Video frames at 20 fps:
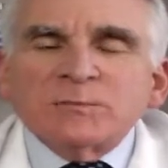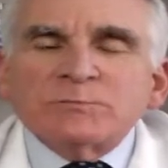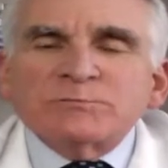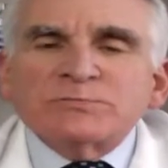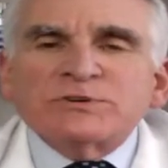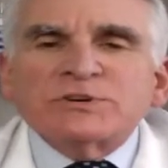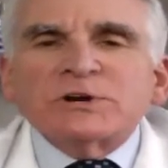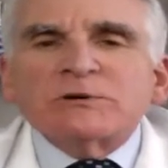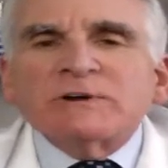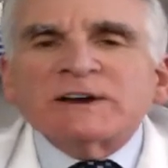
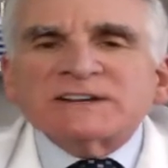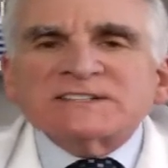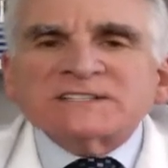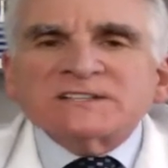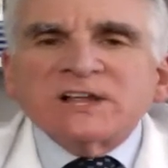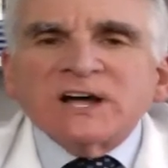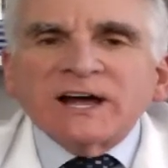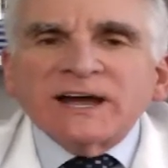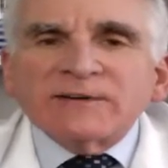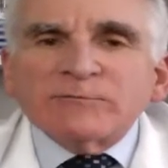BeautyRx
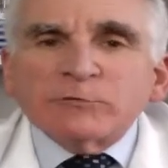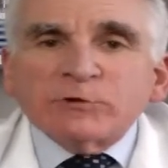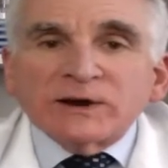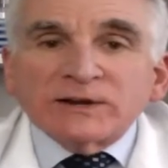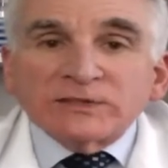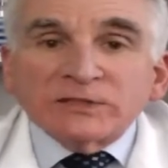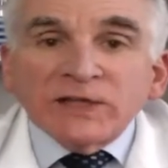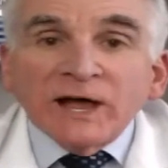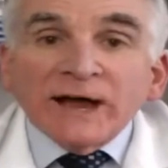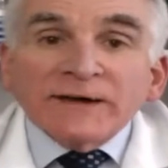Live, where
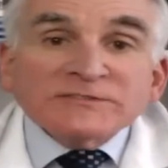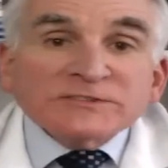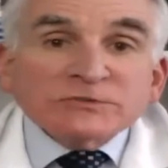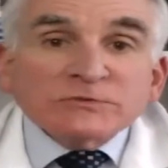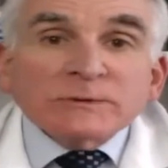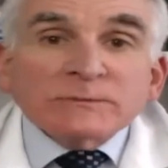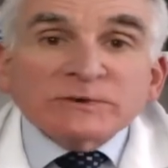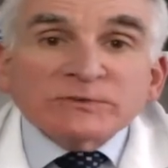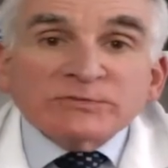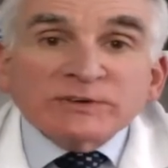on live
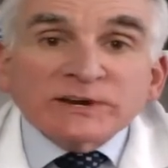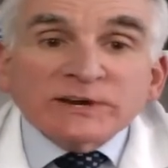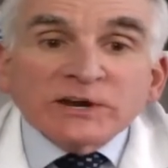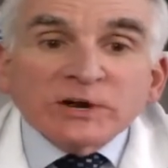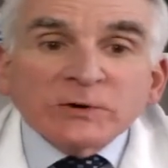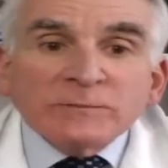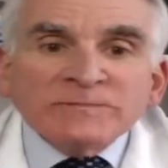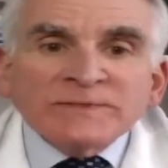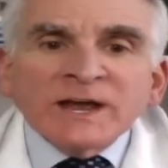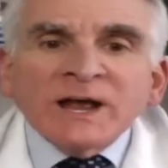streaming
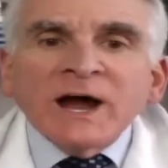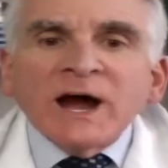video,